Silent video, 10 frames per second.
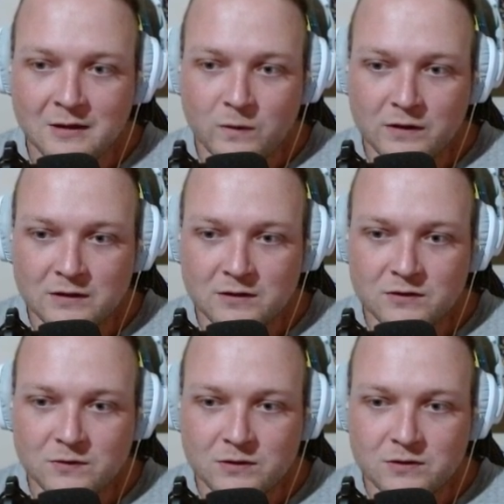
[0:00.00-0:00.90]
We're going to go
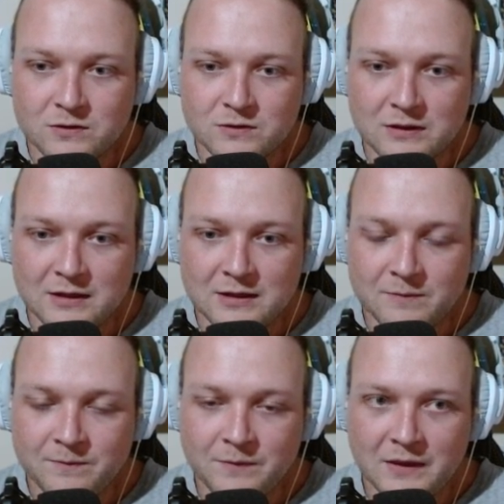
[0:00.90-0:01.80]
through it all together,
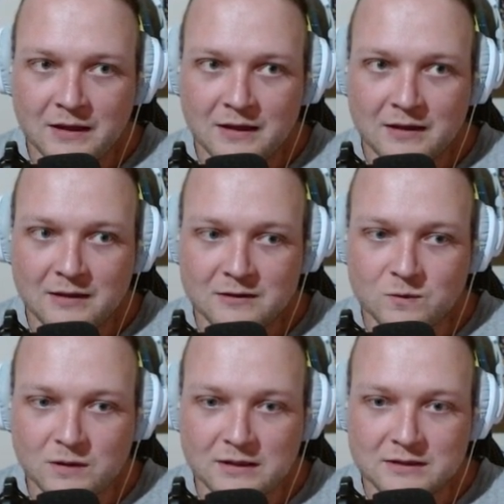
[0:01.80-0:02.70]
and then as
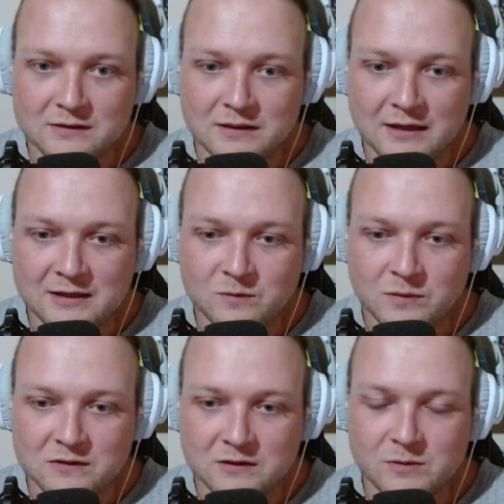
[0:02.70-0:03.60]
well as the
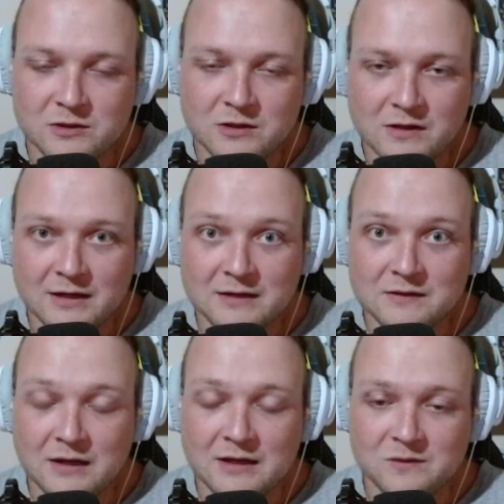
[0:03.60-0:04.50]
aspects. So let me show you guys
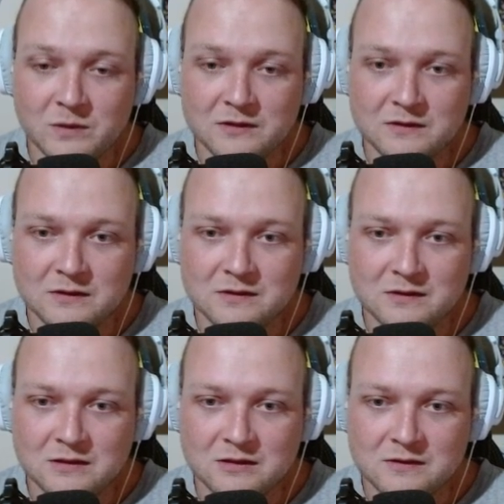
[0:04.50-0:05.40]
the aspects. This
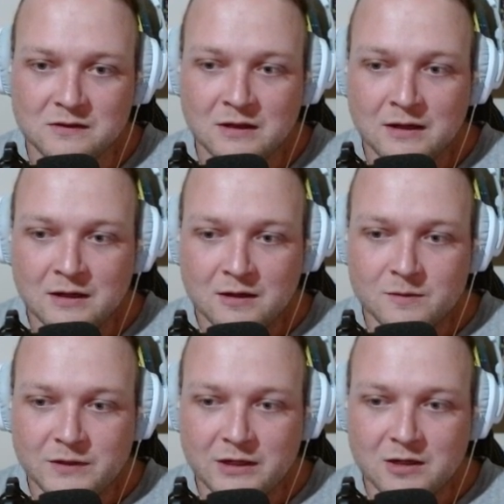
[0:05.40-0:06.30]
is
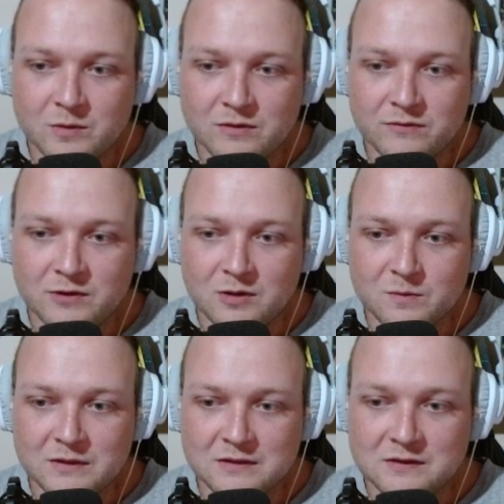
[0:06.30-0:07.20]
obtainable from
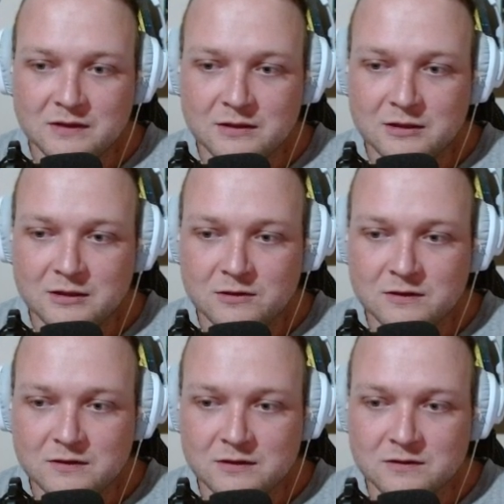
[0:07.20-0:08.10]
the Sunken
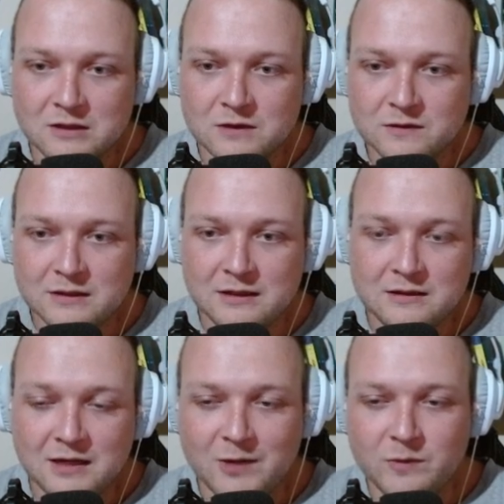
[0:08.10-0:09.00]
Ruins in Skull's
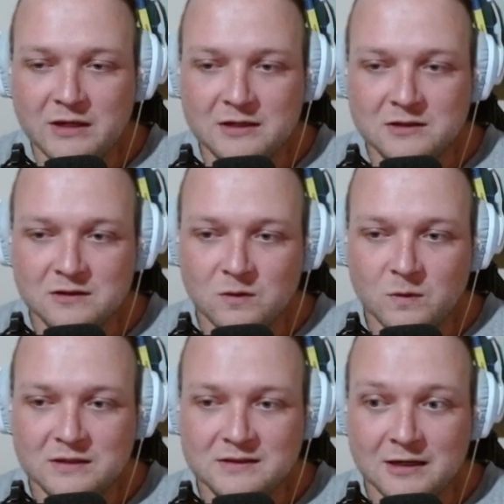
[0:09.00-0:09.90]
Glen. Hammer of the Ancient
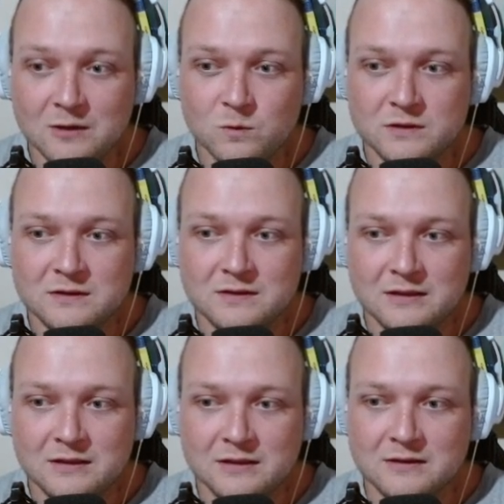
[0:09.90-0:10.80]
quakes outwards,
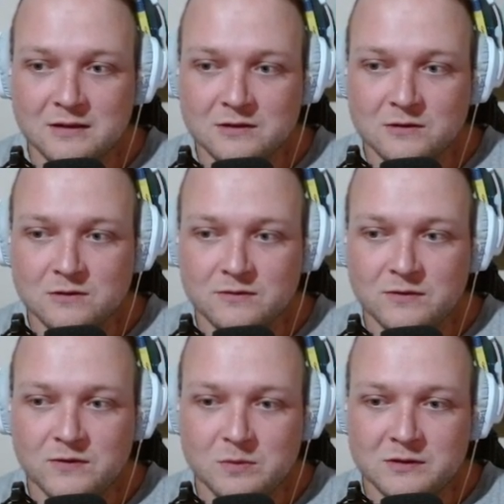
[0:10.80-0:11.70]
dealing 32 to
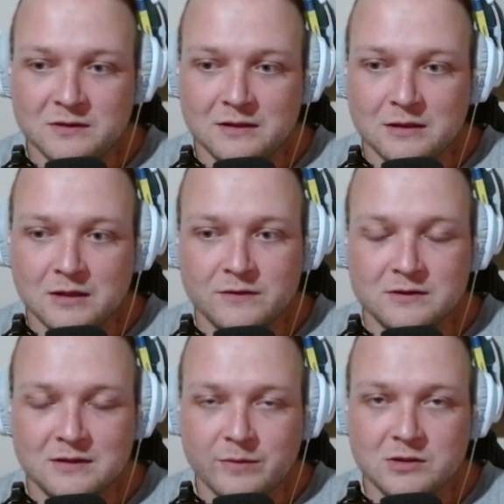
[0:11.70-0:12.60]
50% of its
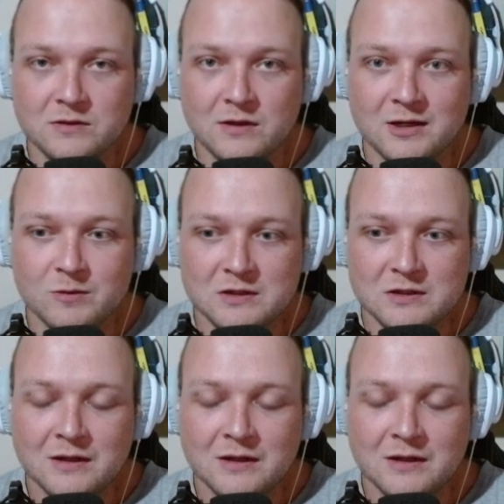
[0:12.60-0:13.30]
damage to enemies.